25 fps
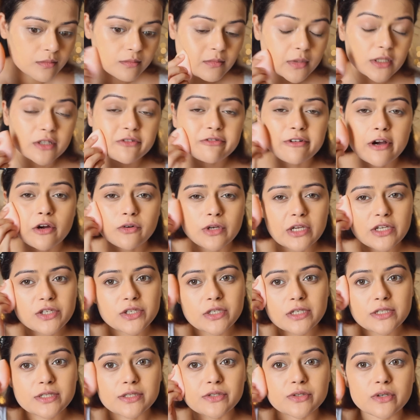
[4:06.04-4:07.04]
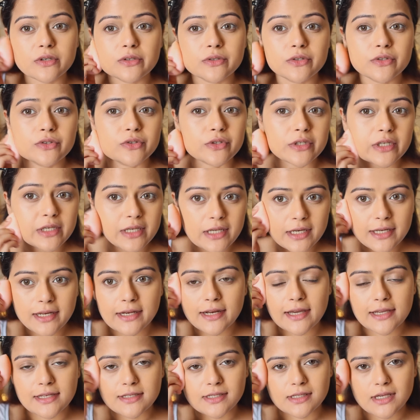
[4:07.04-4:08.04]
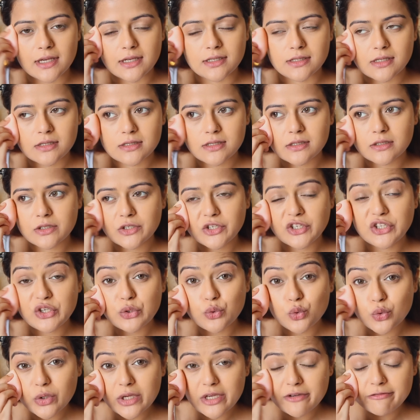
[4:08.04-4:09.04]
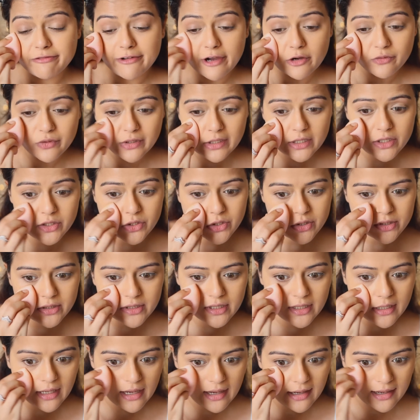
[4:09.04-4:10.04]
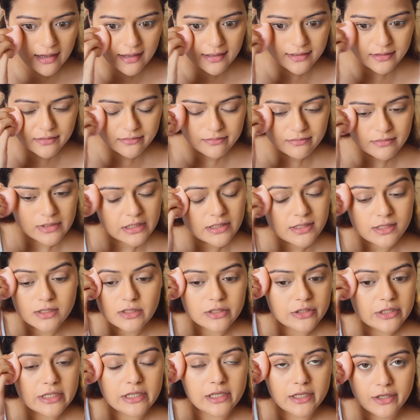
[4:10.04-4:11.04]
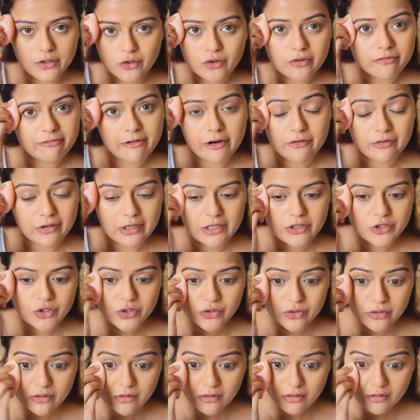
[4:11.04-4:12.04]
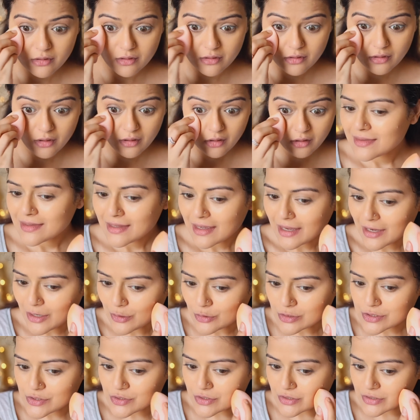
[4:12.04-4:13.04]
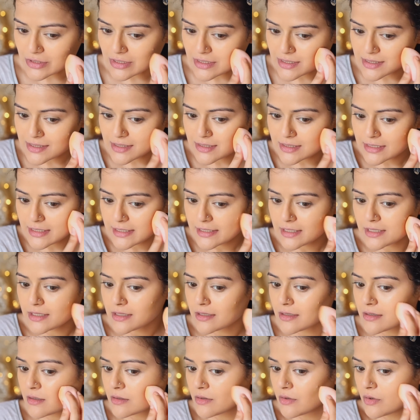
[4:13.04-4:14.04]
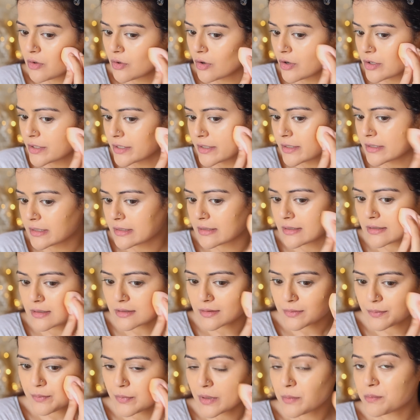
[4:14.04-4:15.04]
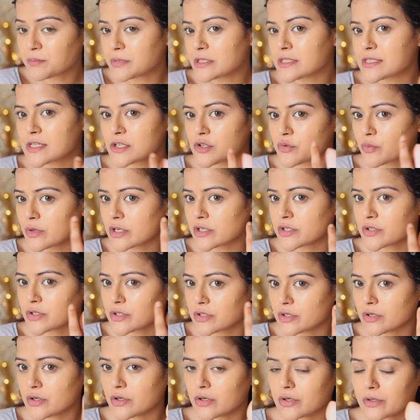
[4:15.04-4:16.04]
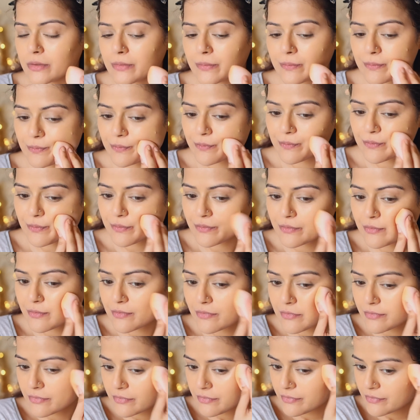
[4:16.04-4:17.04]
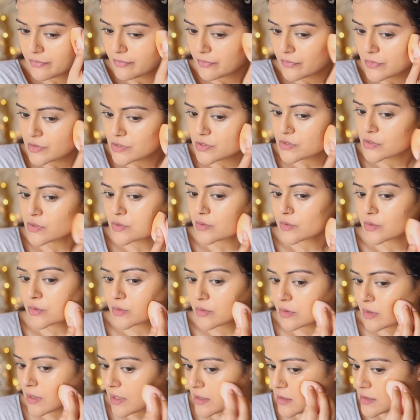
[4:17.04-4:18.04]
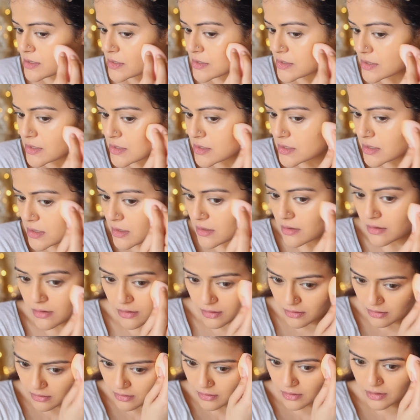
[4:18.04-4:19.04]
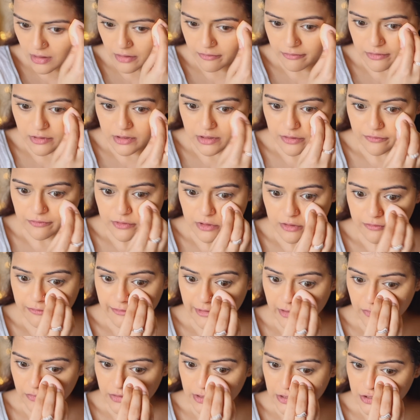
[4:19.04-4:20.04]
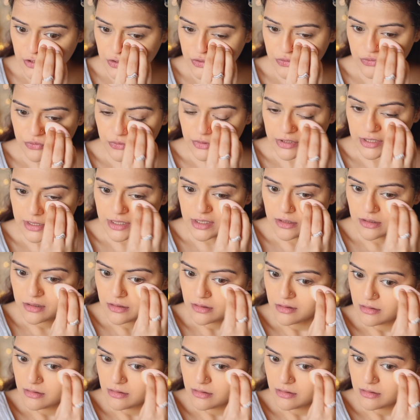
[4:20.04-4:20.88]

But the foundation is really nice, guys. It's a dewy foundation and it's a really good foundation. I also recently got a pimple situation here, so I'll just cover it with the foundation only.